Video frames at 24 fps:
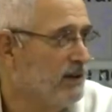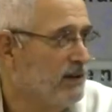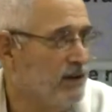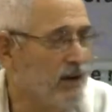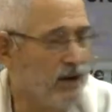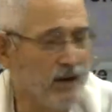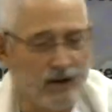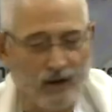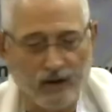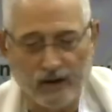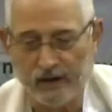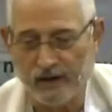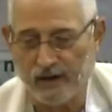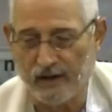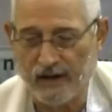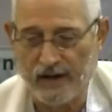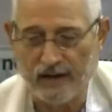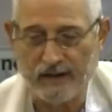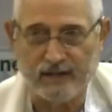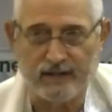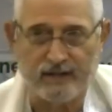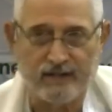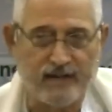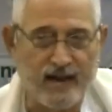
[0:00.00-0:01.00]
they're looking
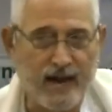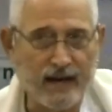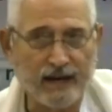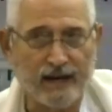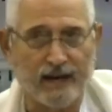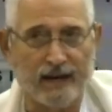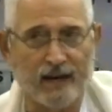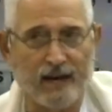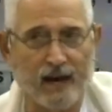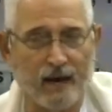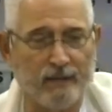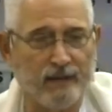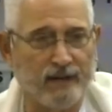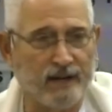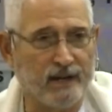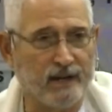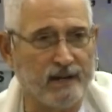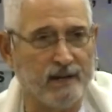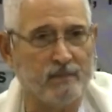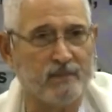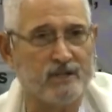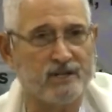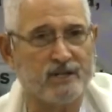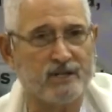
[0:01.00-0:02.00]
at the second coming
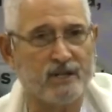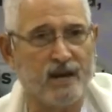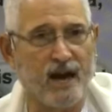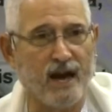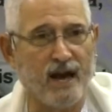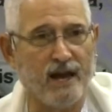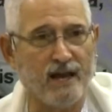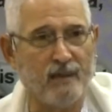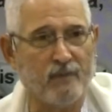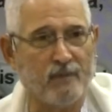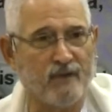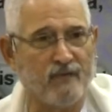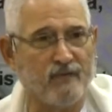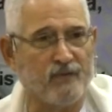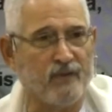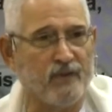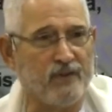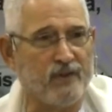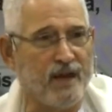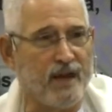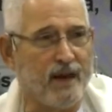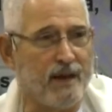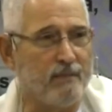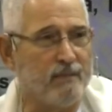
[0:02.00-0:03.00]
of the Messiah, but for
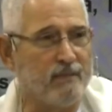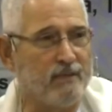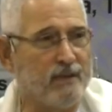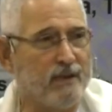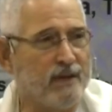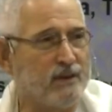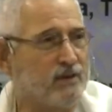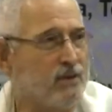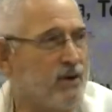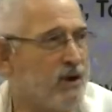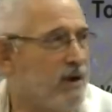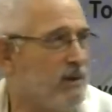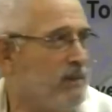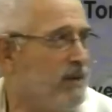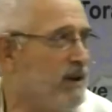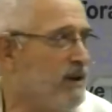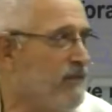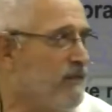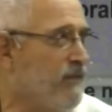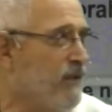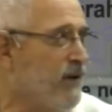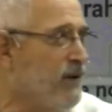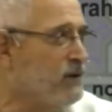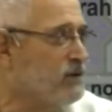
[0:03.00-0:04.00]
them, it's going to be
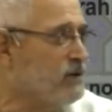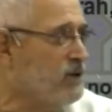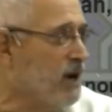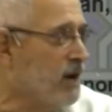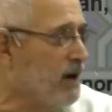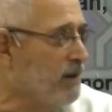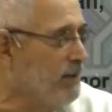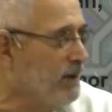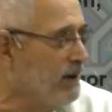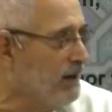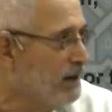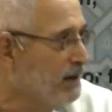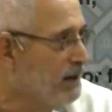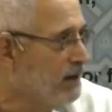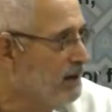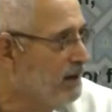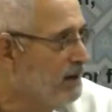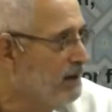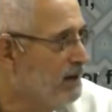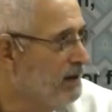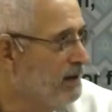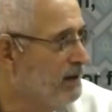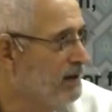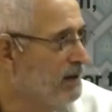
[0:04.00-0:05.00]
the first coming. It
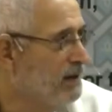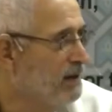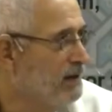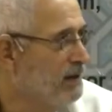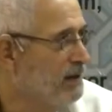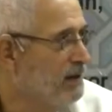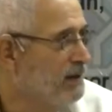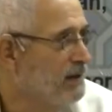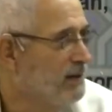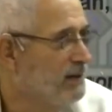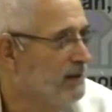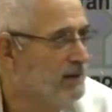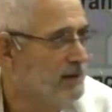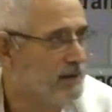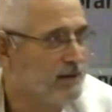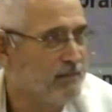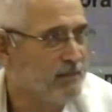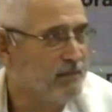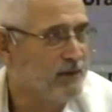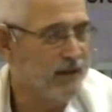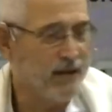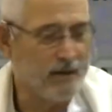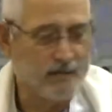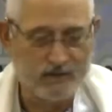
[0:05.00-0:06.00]

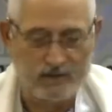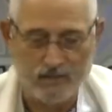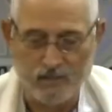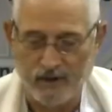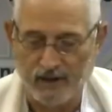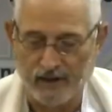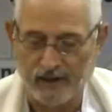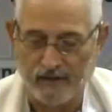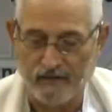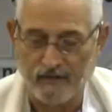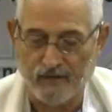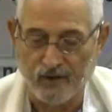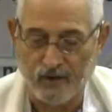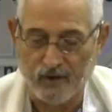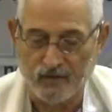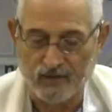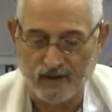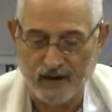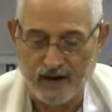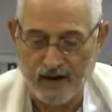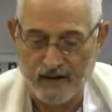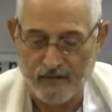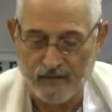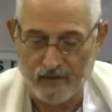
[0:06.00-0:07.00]
becomes a bit
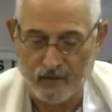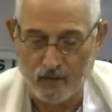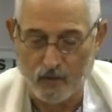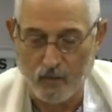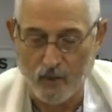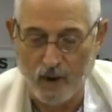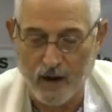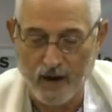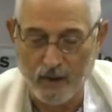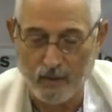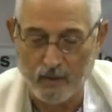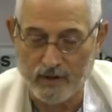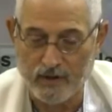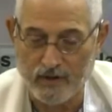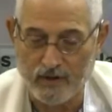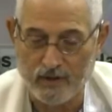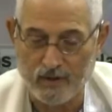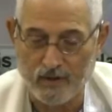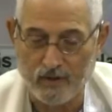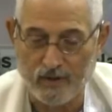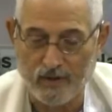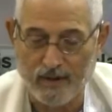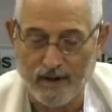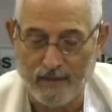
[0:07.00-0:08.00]
confusing after a while when you
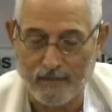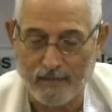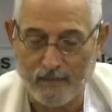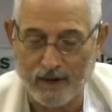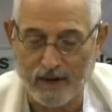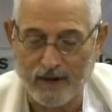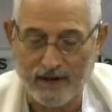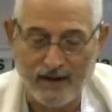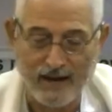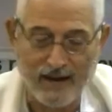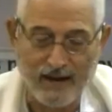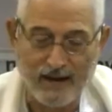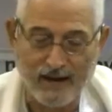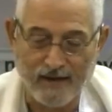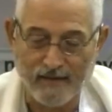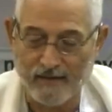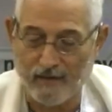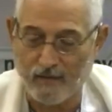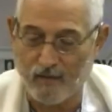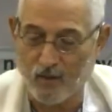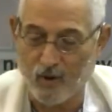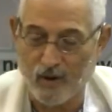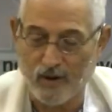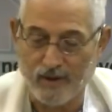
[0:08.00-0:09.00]
do that, but hey,
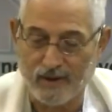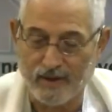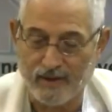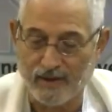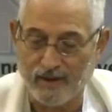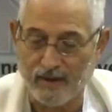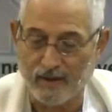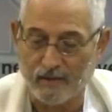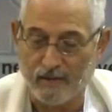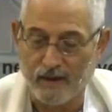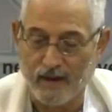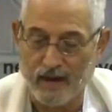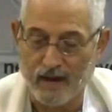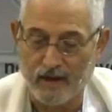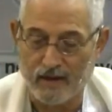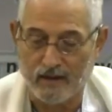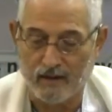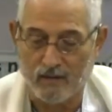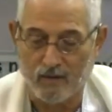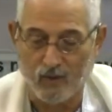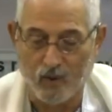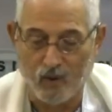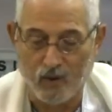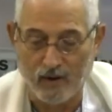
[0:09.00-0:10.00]
the more you think about it,
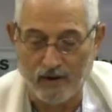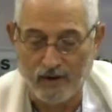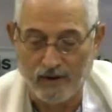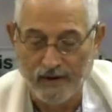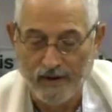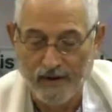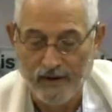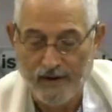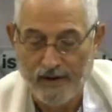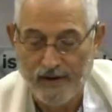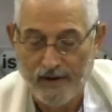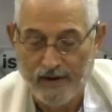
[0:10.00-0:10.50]
the more